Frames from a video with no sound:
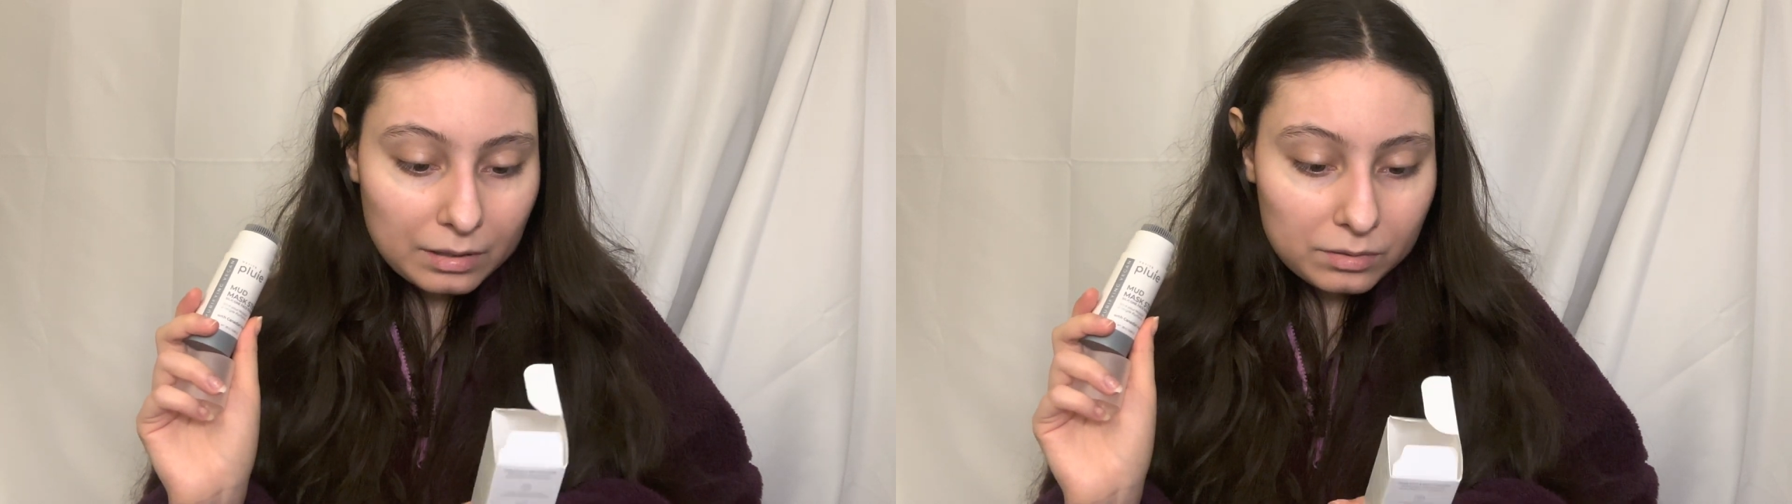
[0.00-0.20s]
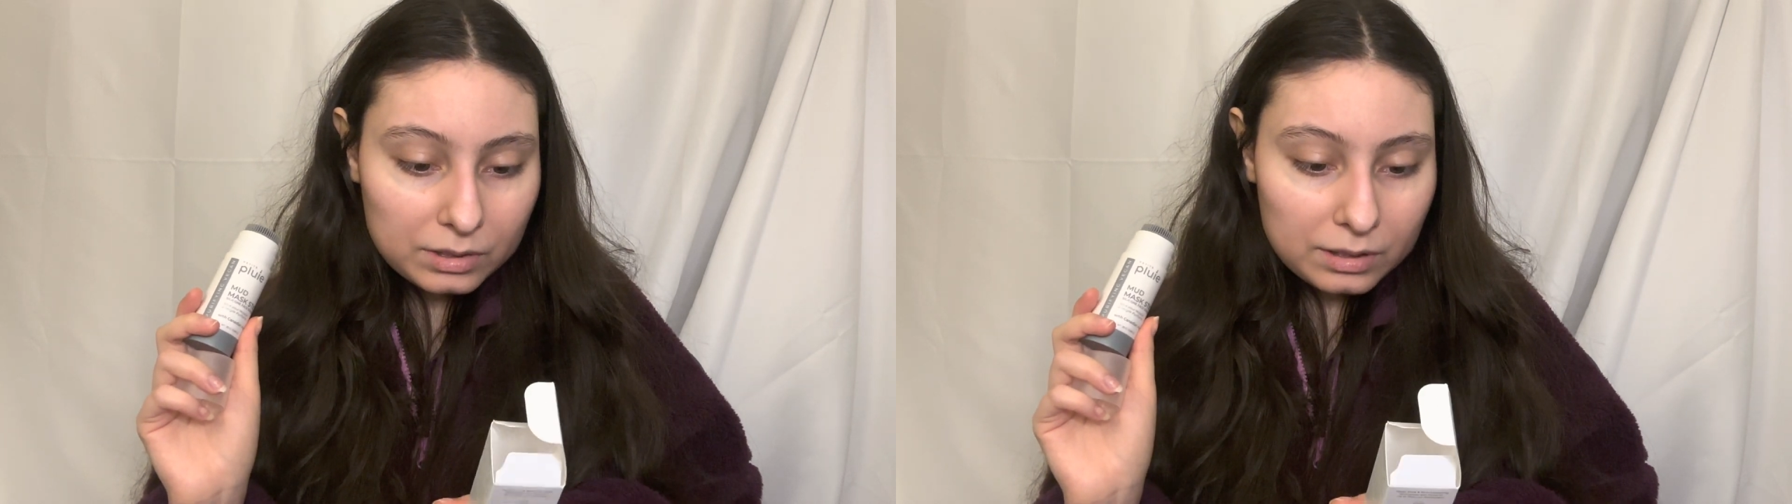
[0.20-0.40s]

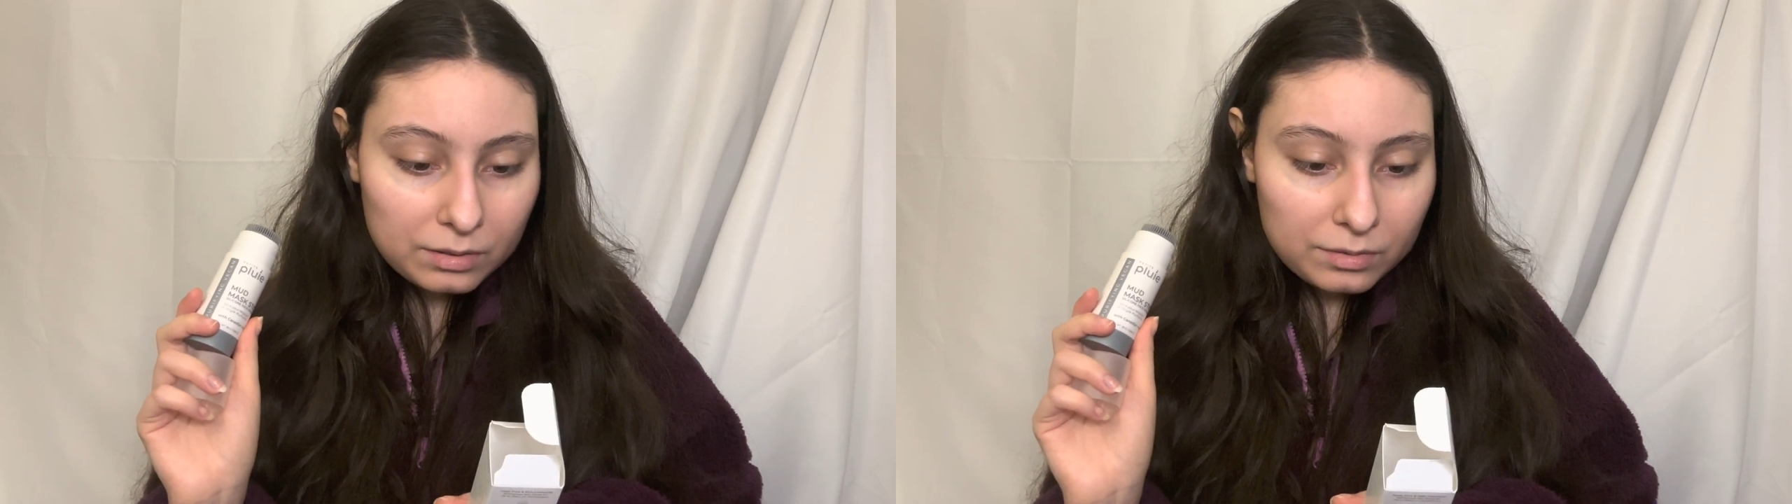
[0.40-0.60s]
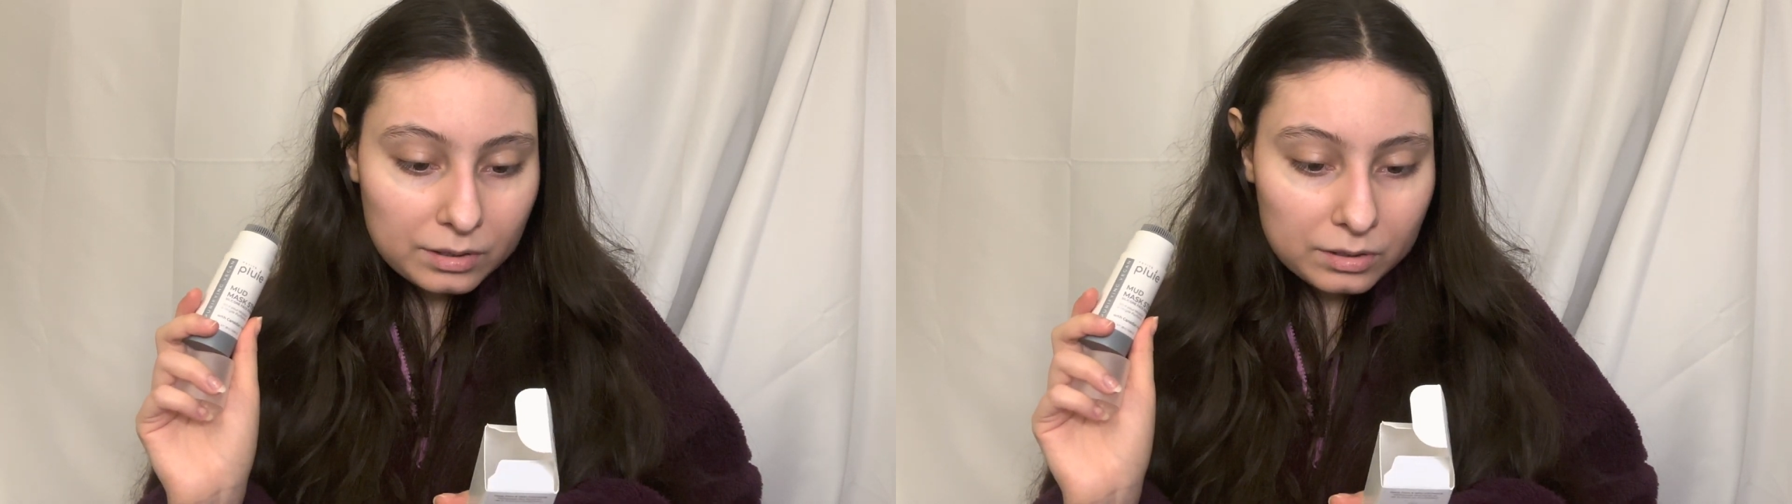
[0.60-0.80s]
don't see
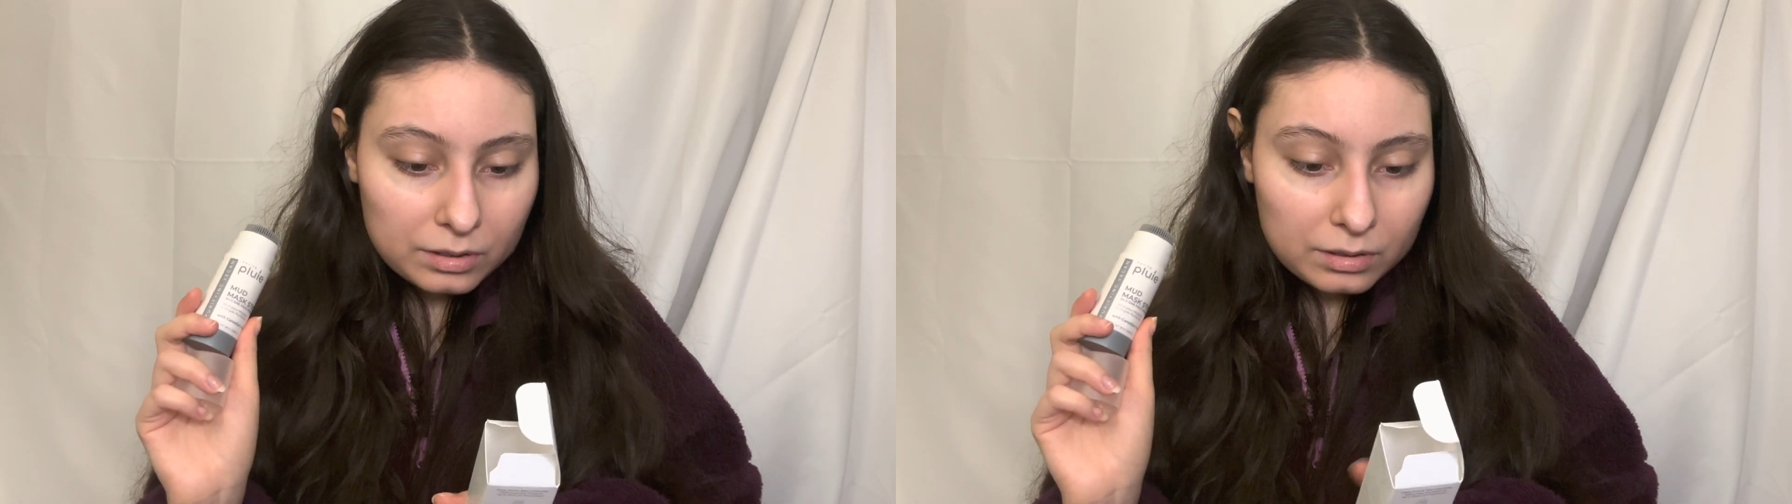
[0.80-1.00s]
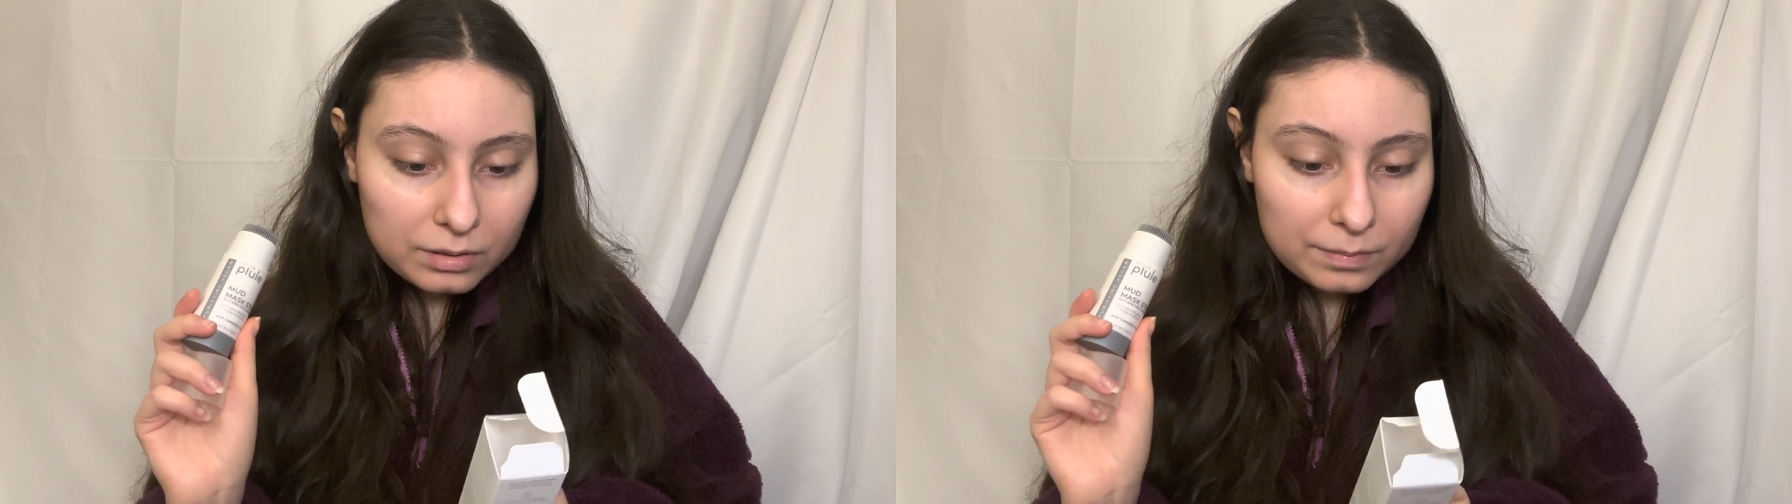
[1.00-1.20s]

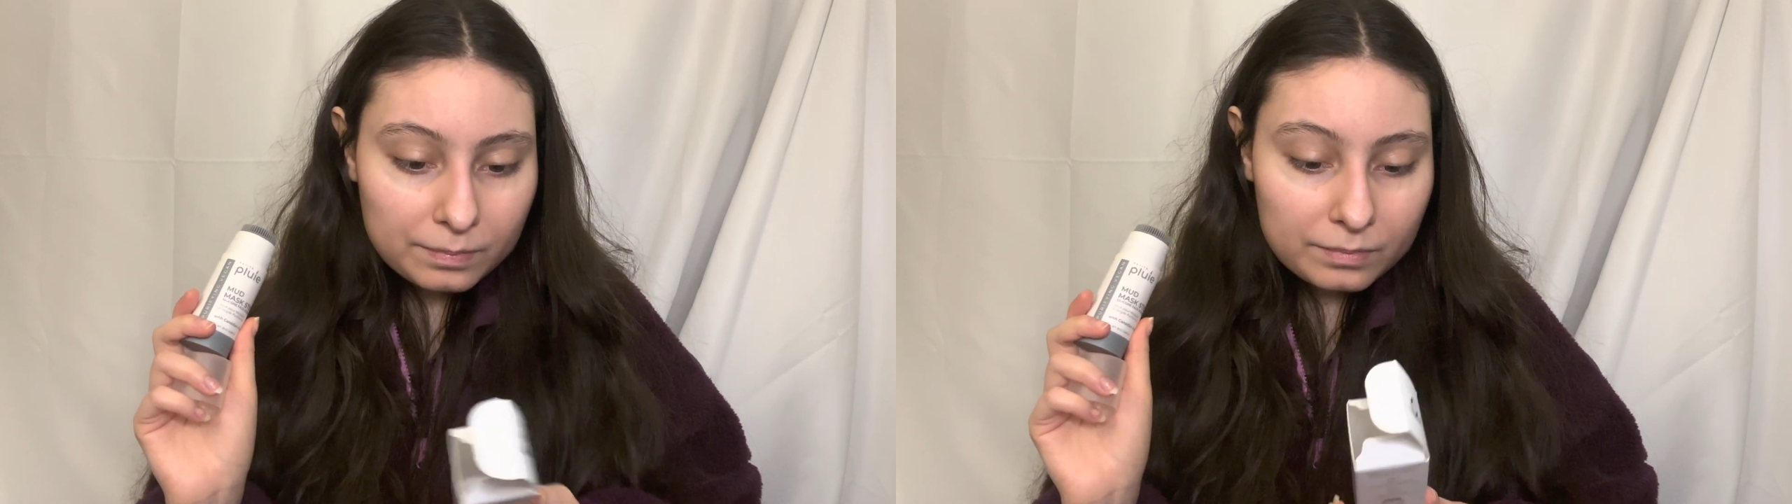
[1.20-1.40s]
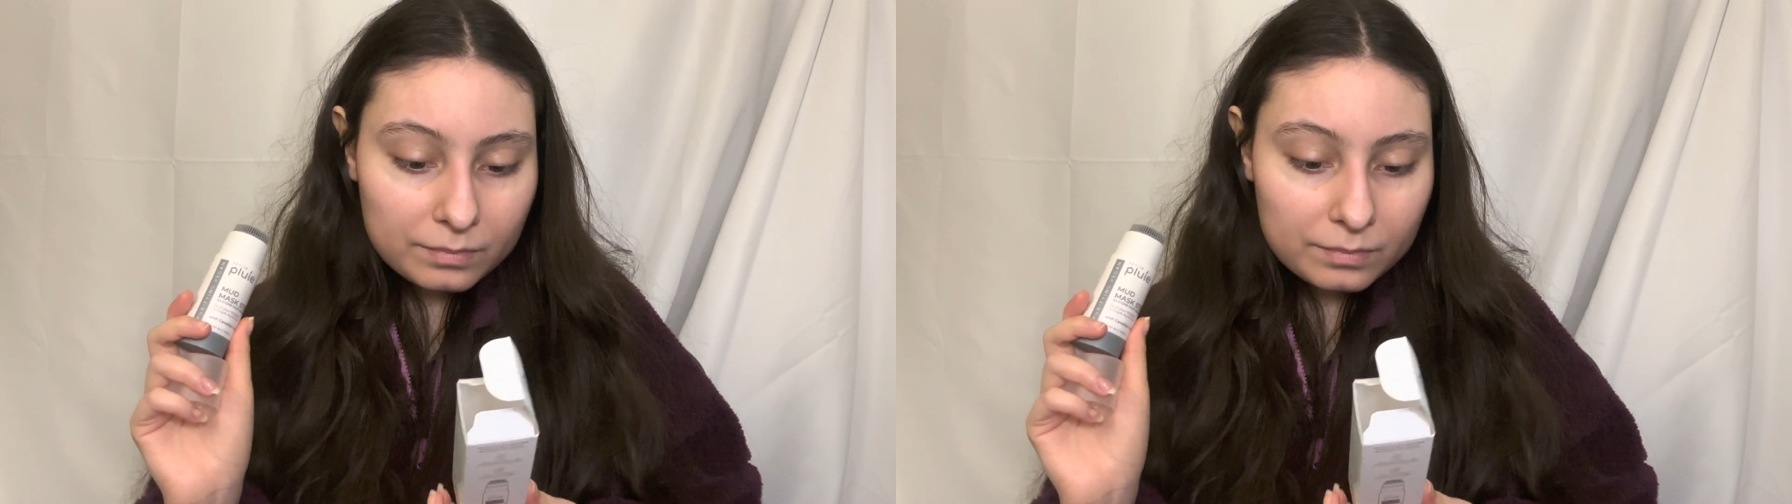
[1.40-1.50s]
directions.